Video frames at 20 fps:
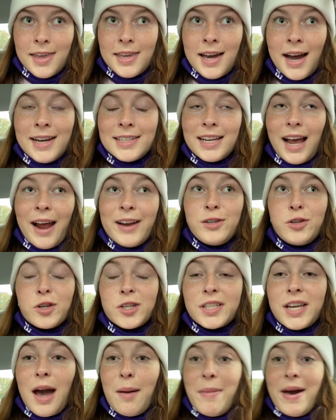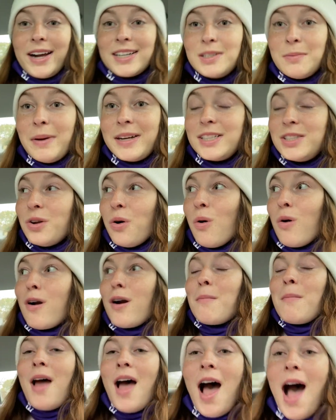guys, I just got back to my dorm.